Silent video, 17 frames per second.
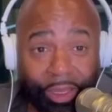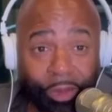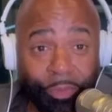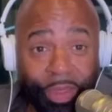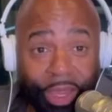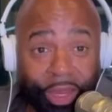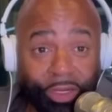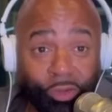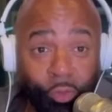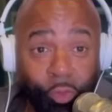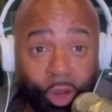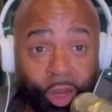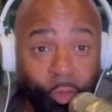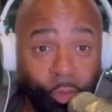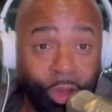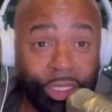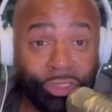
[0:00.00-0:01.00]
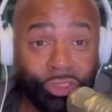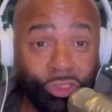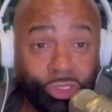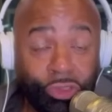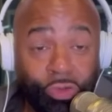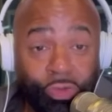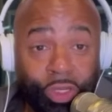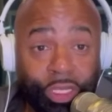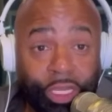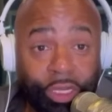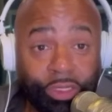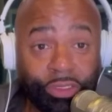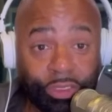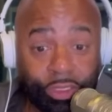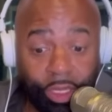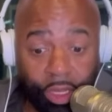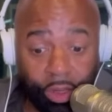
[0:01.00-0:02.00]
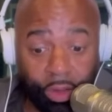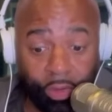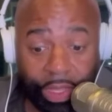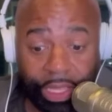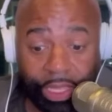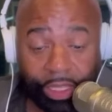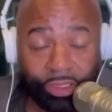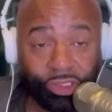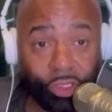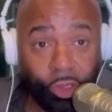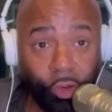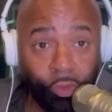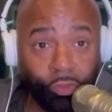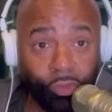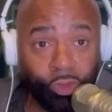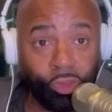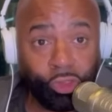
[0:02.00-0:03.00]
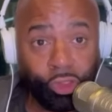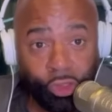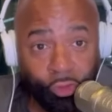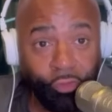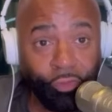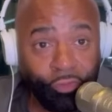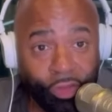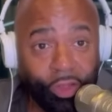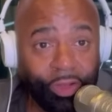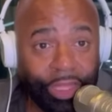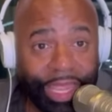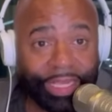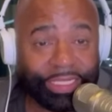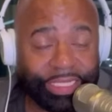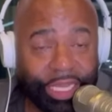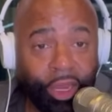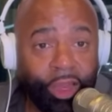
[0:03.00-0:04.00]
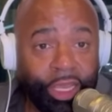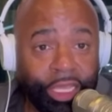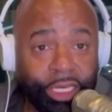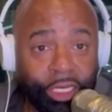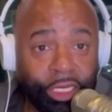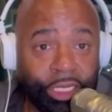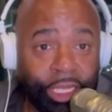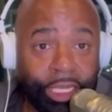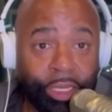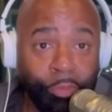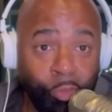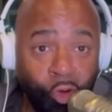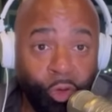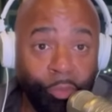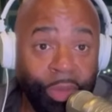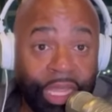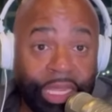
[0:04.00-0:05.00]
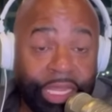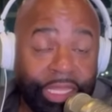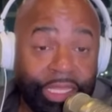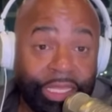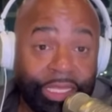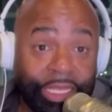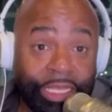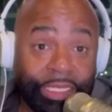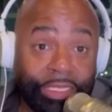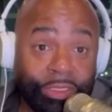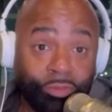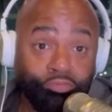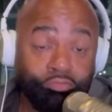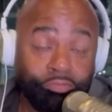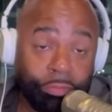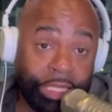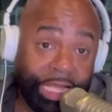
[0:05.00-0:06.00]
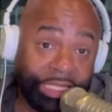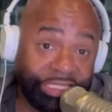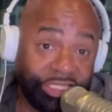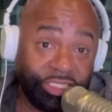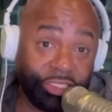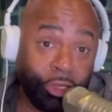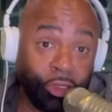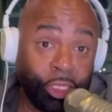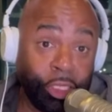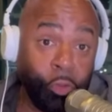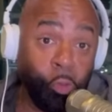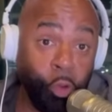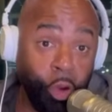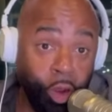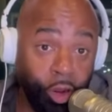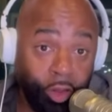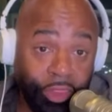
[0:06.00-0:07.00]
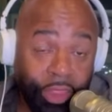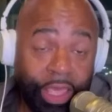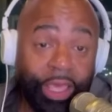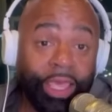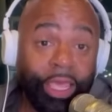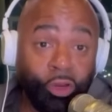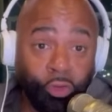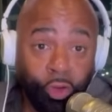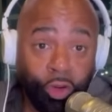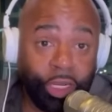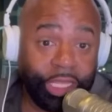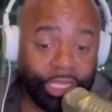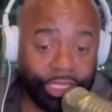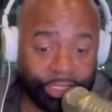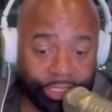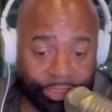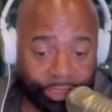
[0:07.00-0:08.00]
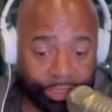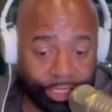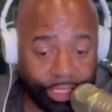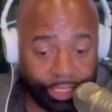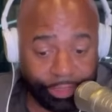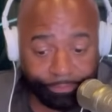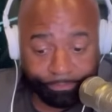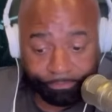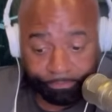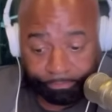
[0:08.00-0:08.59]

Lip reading: compared to where it was 2 years ago. So do you feel like Terry could get more money than he's necessarily worth in order to get this done?